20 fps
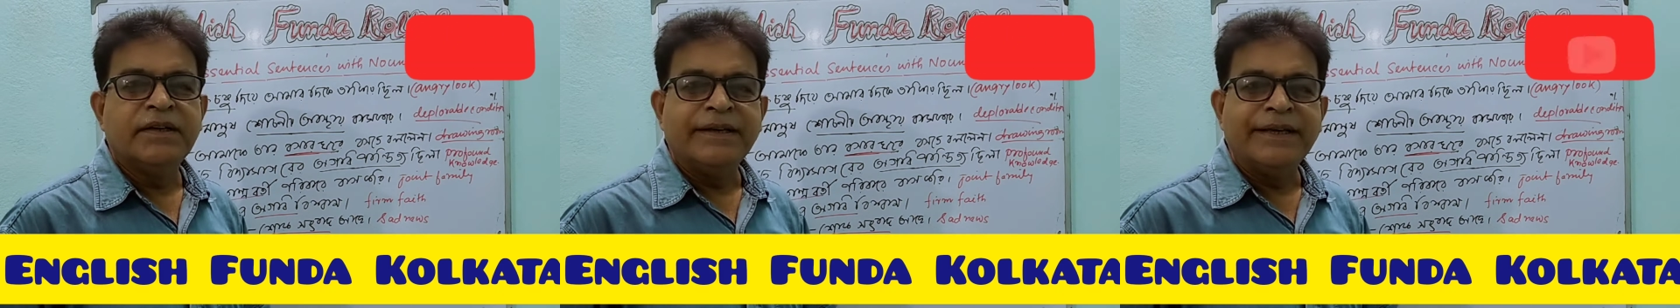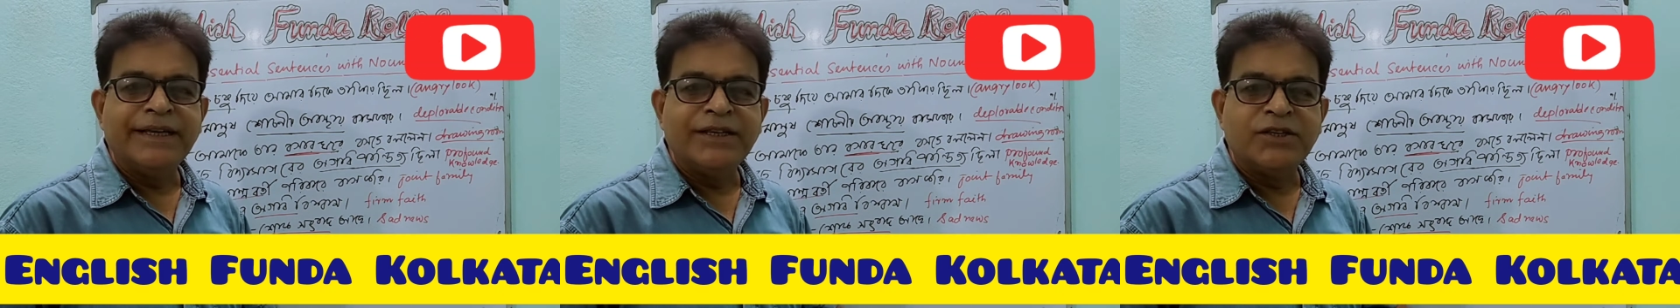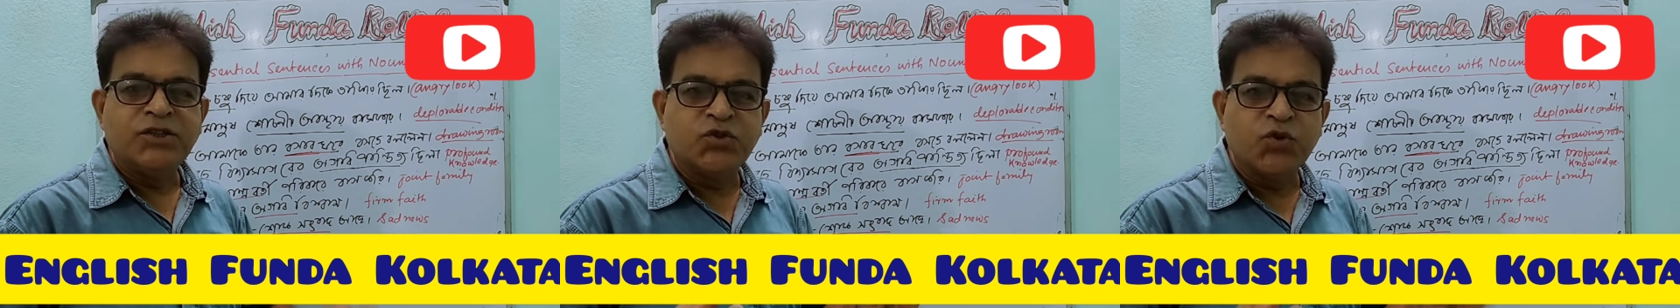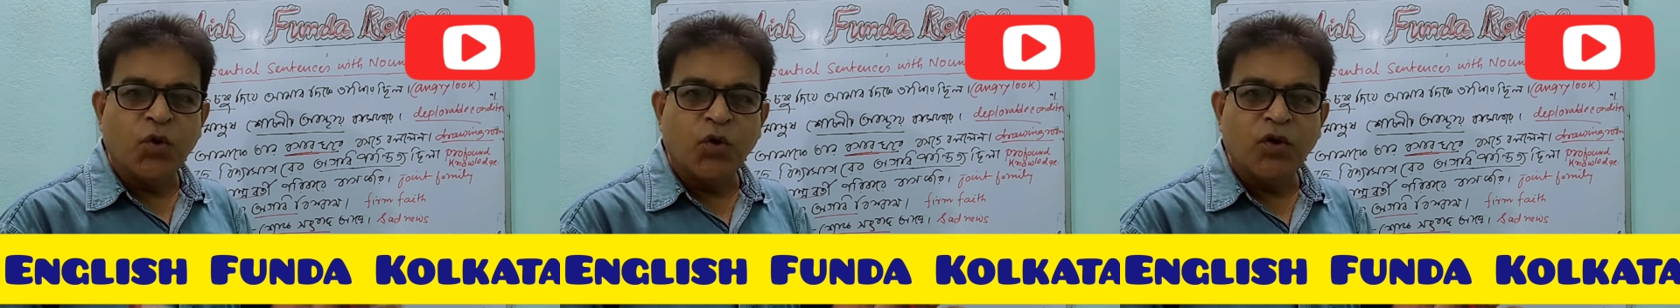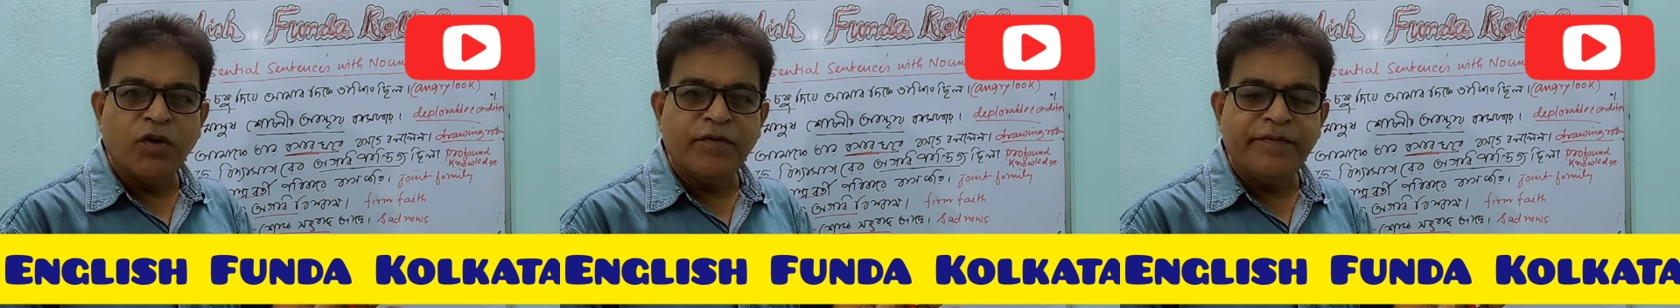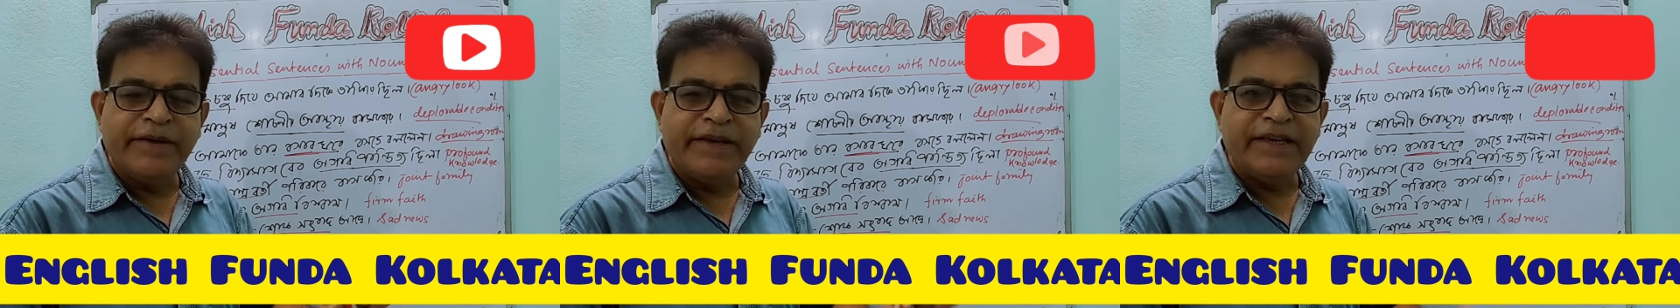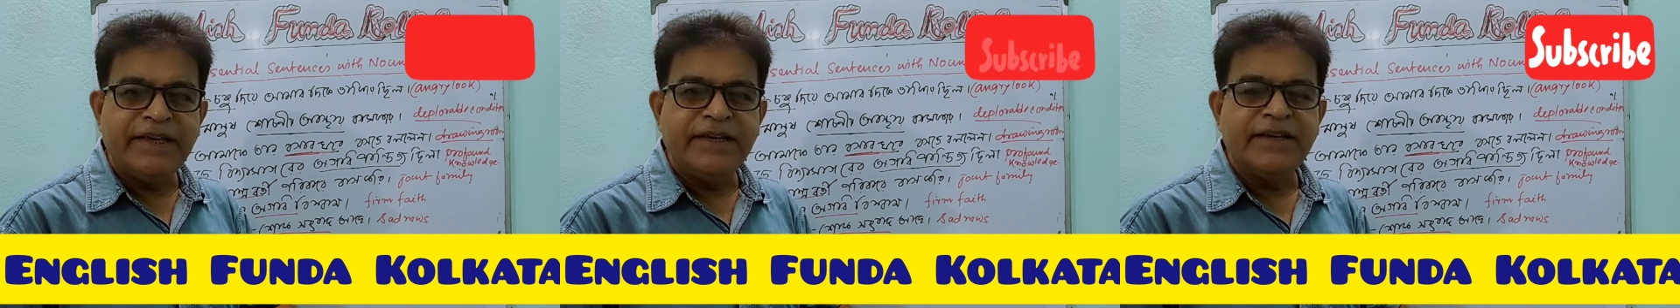he told
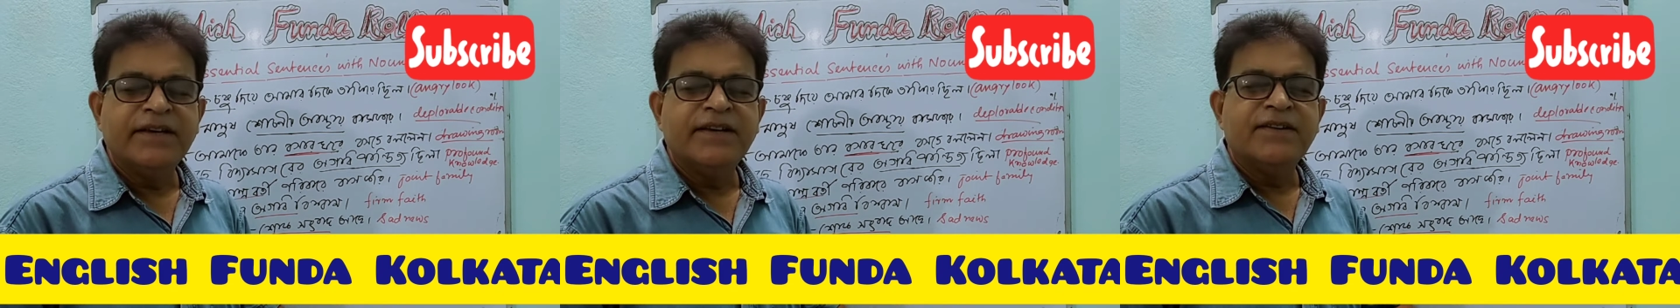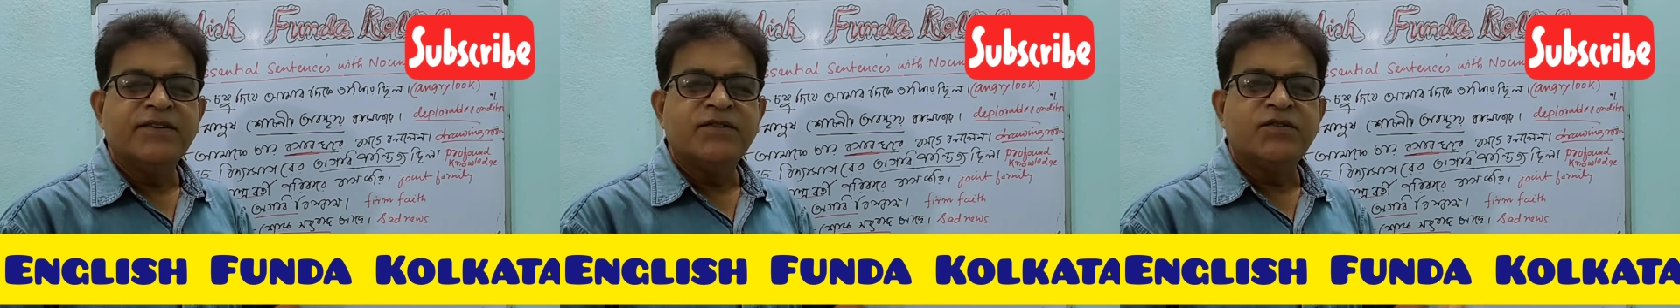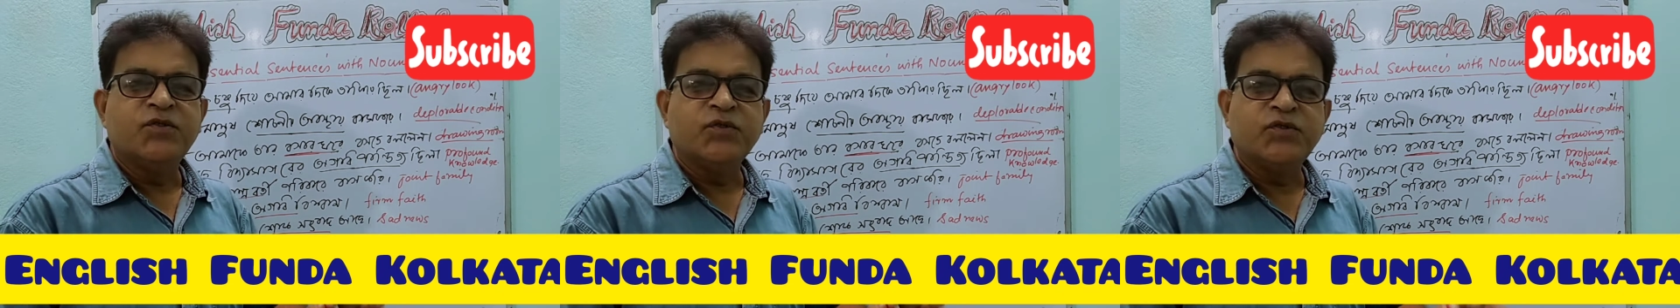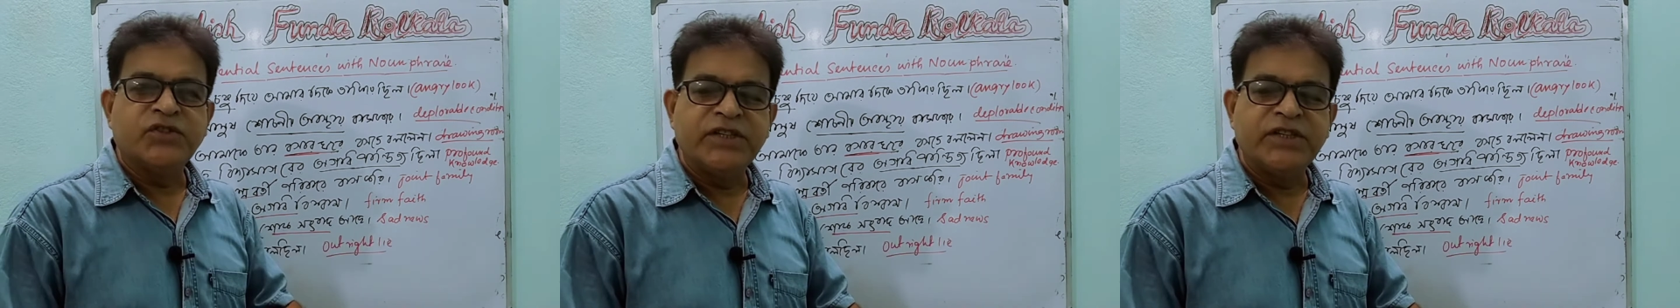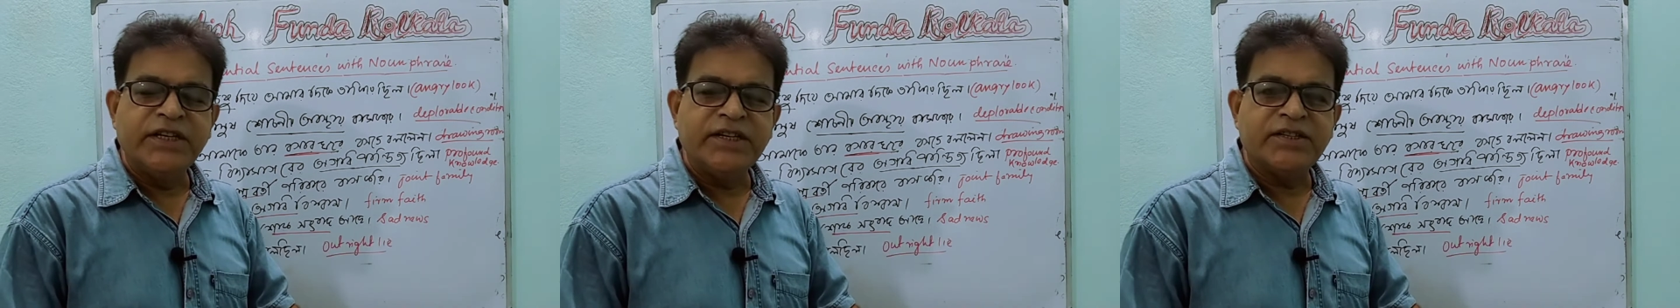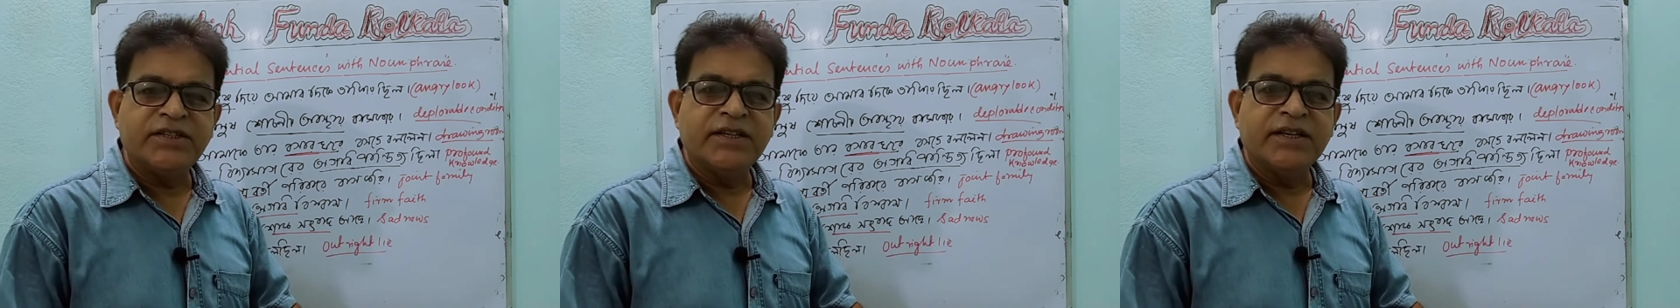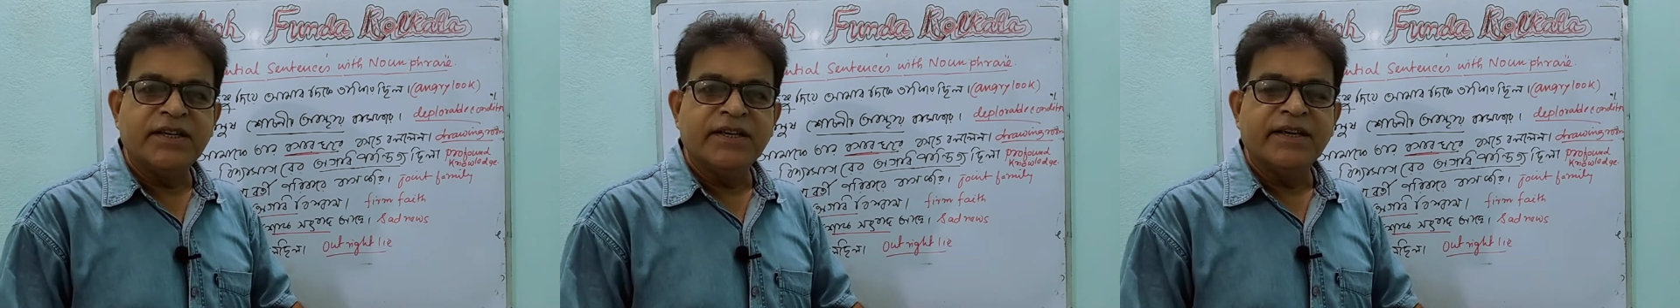me to sit